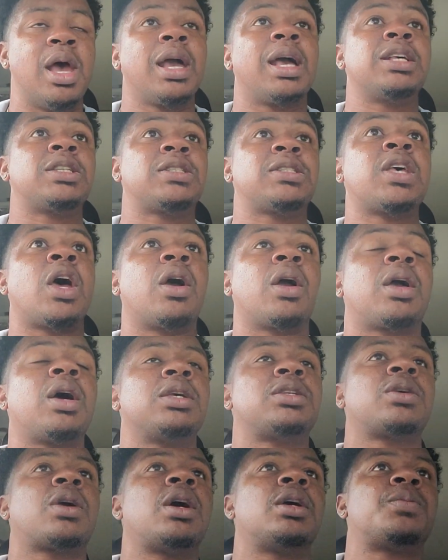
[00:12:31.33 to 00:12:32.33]

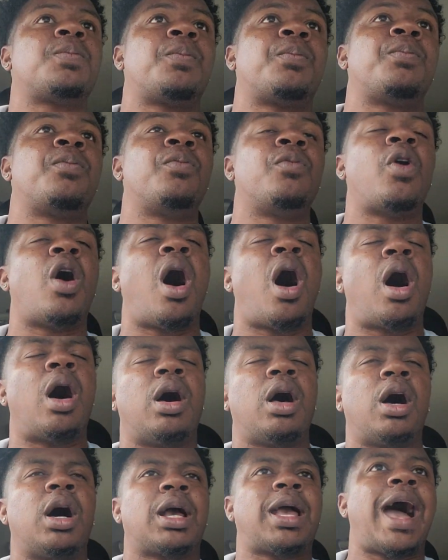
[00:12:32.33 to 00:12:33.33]
Because
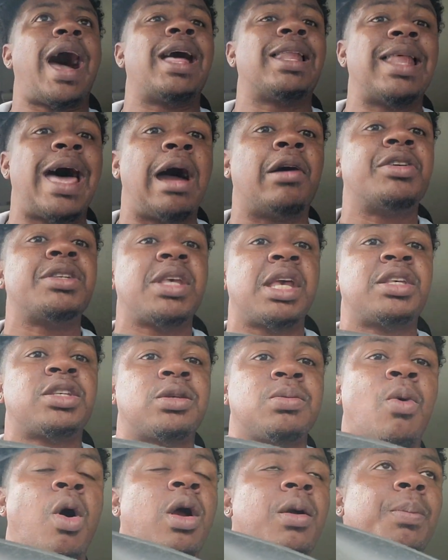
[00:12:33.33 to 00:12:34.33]
Kyle Lowry is a
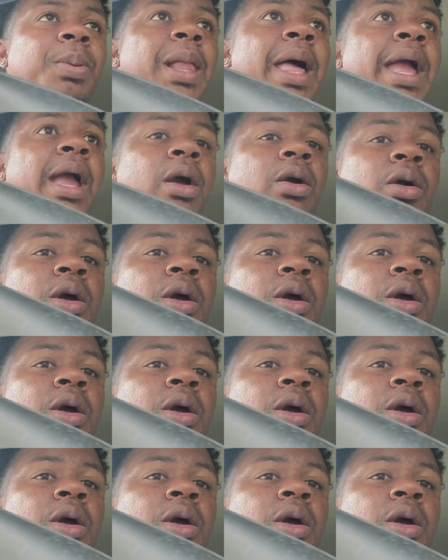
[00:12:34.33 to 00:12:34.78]
smart player.